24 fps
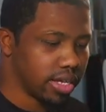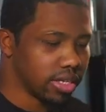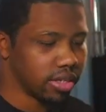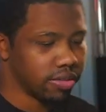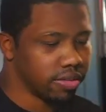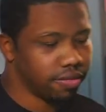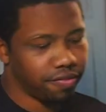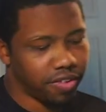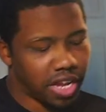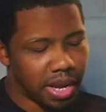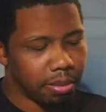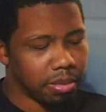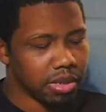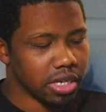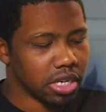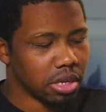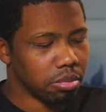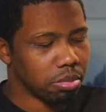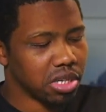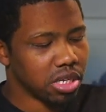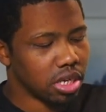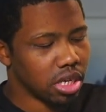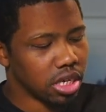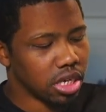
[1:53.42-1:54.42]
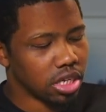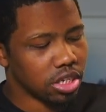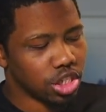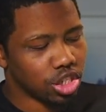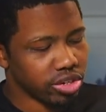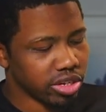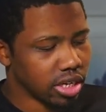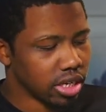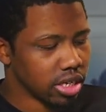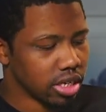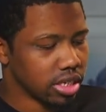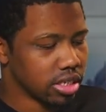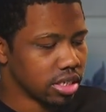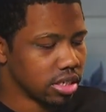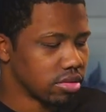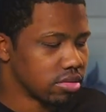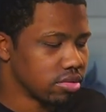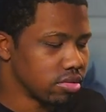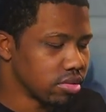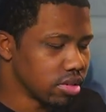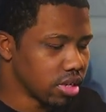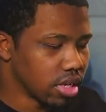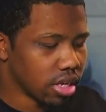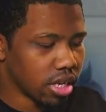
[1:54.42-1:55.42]
Family could be a little tricky,
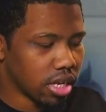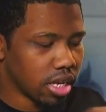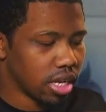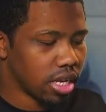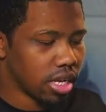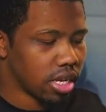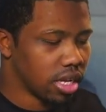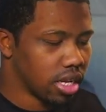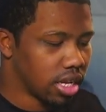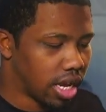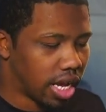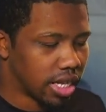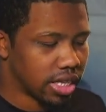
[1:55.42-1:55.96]
so I